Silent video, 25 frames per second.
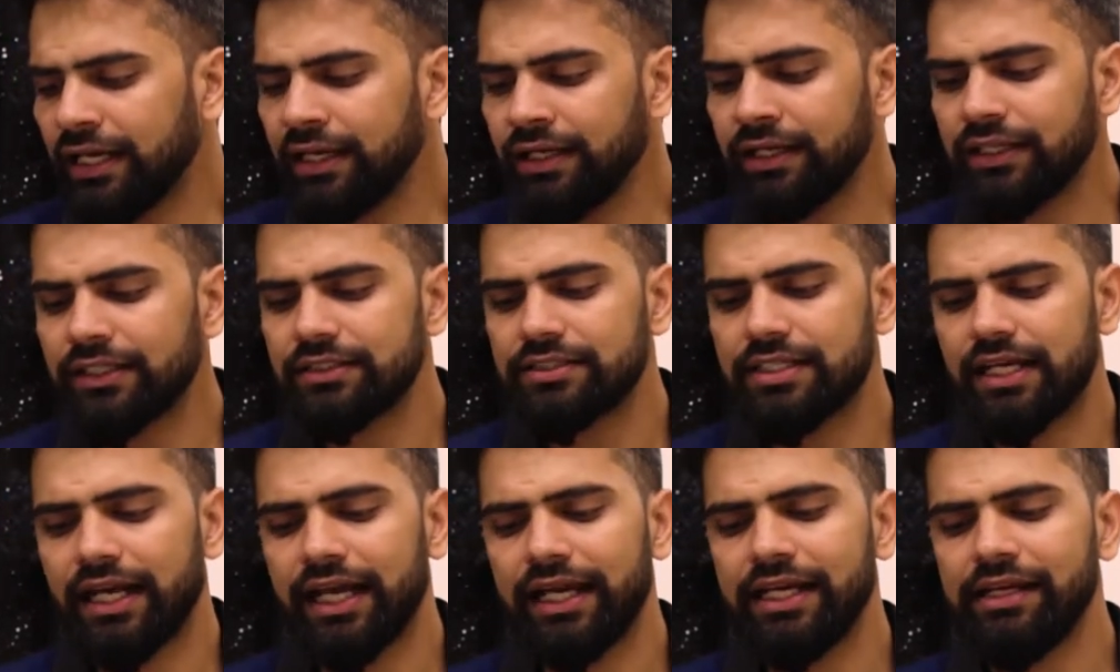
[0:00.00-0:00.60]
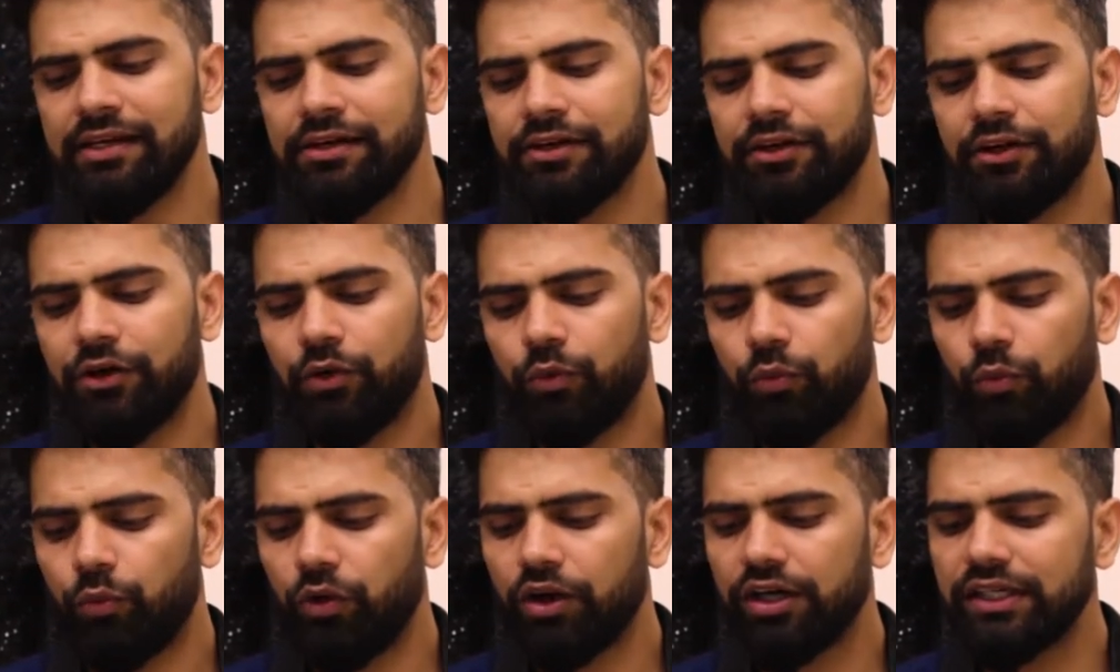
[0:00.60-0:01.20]
in design,
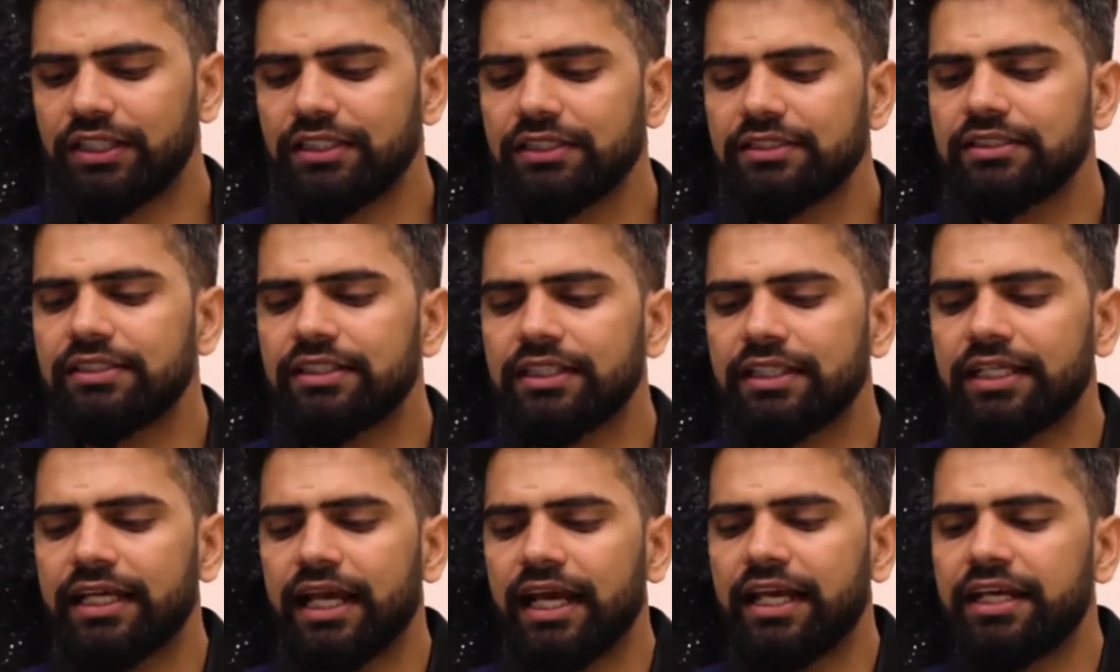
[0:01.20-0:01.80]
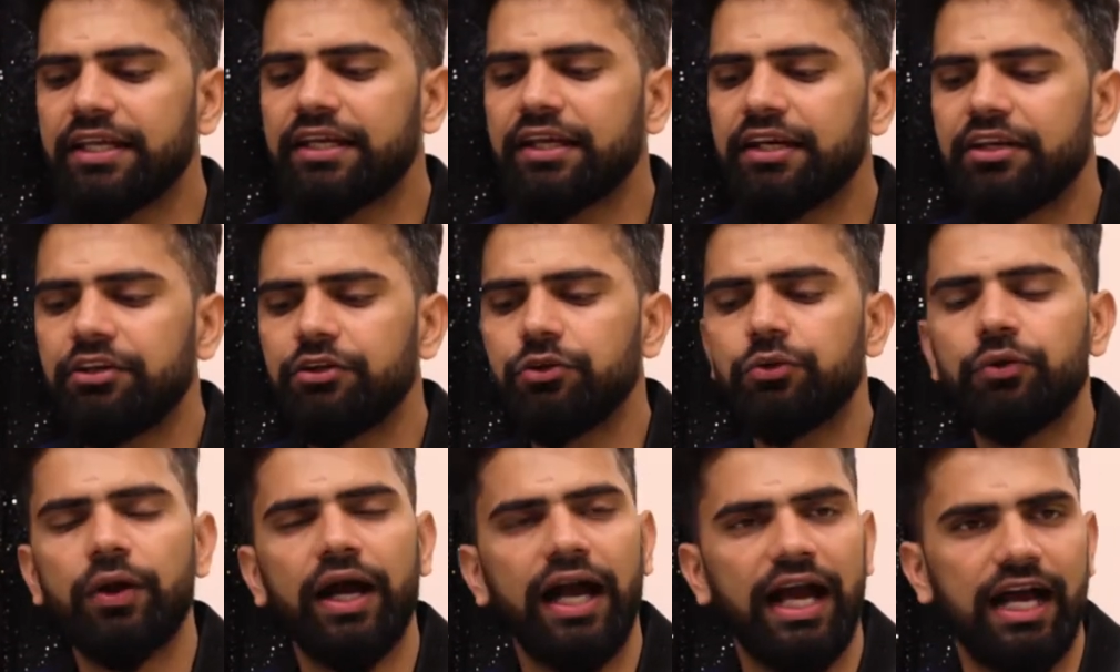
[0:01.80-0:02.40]
what is the career
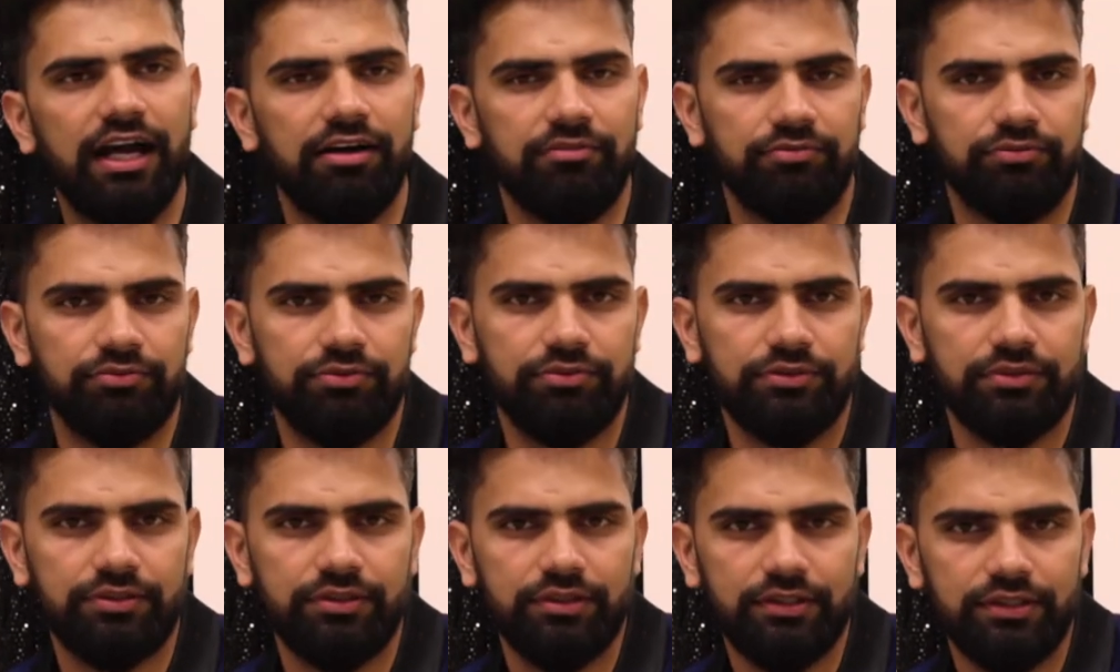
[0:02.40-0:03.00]
you have?